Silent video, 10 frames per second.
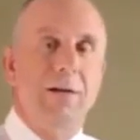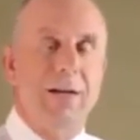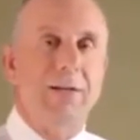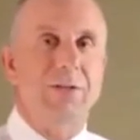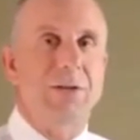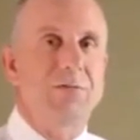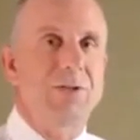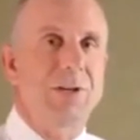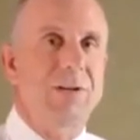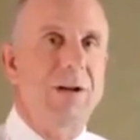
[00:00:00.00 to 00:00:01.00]
test
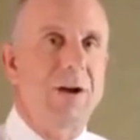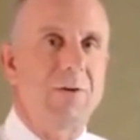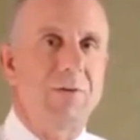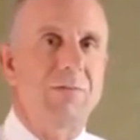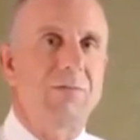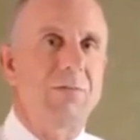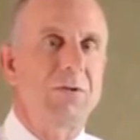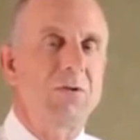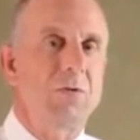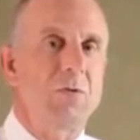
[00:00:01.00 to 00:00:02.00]
subject out
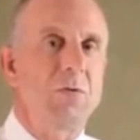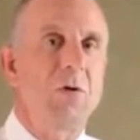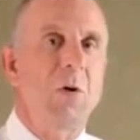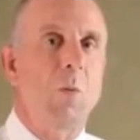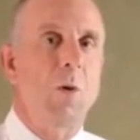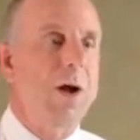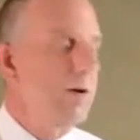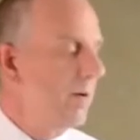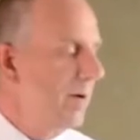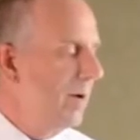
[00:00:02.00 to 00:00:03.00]
to
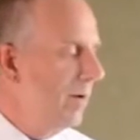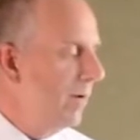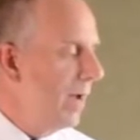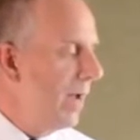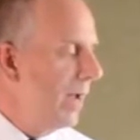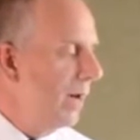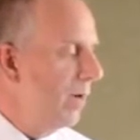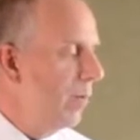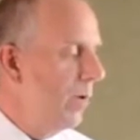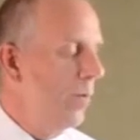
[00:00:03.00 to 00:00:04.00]
wander here,
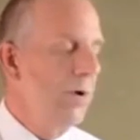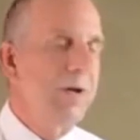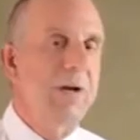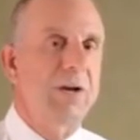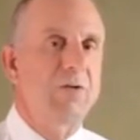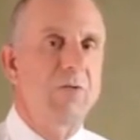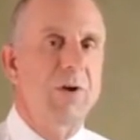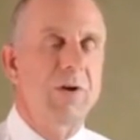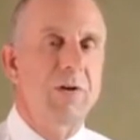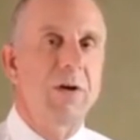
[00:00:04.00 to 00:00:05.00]
and we will get a
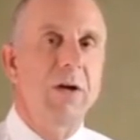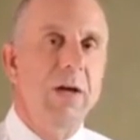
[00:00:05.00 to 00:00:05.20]
trigger.